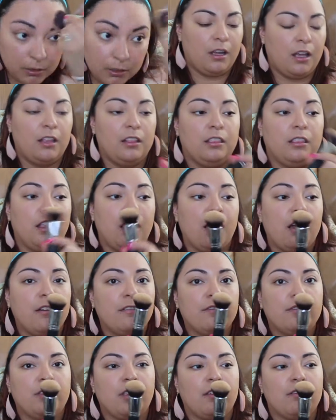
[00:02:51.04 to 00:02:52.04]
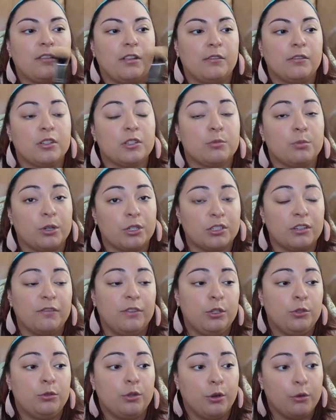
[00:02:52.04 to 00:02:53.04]
I love, love, love this brush. If
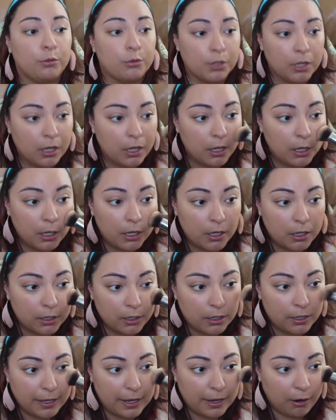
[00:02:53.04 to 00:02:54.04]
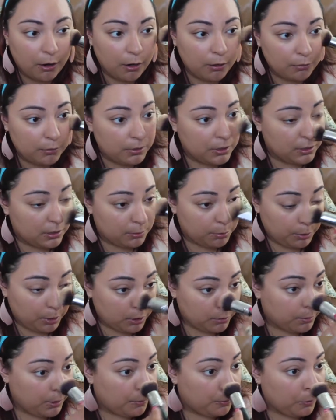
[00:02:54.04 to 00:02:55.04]
you don't own this
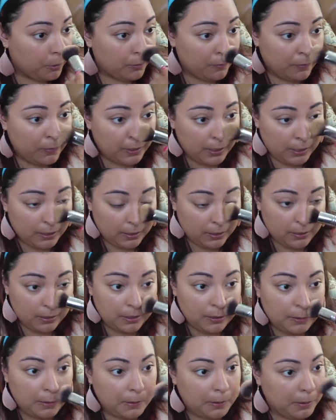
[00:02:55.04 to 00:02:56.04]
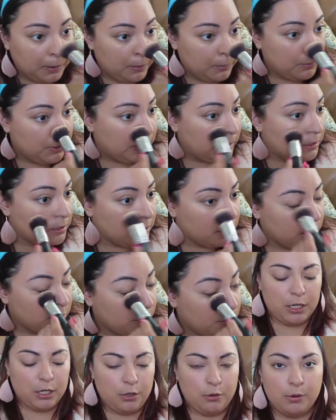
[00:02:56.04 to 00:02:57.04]
brush by Morphe, you need to.
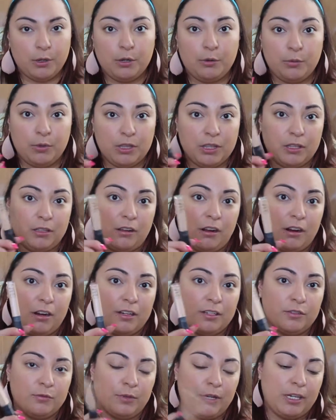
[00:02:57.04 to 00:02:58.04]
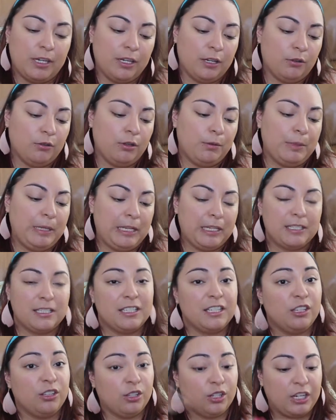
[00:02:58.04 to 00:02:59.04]
I go in with Nars Radiant Creamy
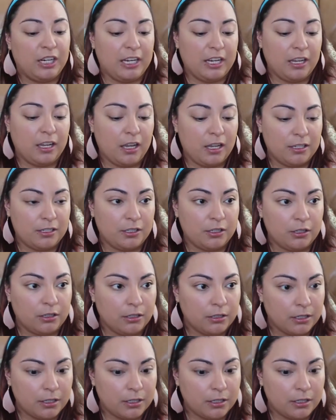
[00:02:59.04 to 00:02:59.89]
Concealer in Custard.